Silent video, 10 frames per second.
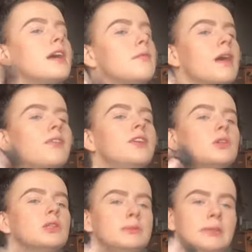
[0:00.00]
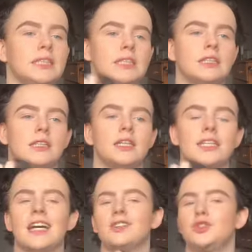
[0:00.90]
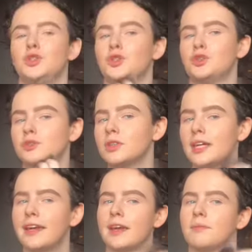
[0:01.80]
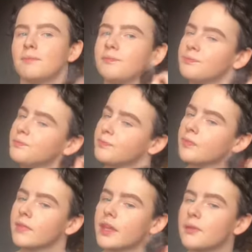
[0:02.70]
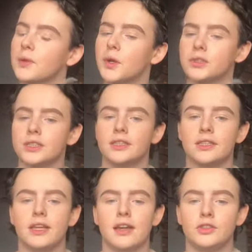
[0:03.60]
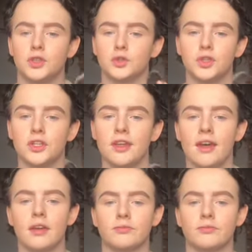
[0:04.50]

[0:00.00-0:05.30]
But if you don't, it's basically like a talent show. And we got to the live shows on that.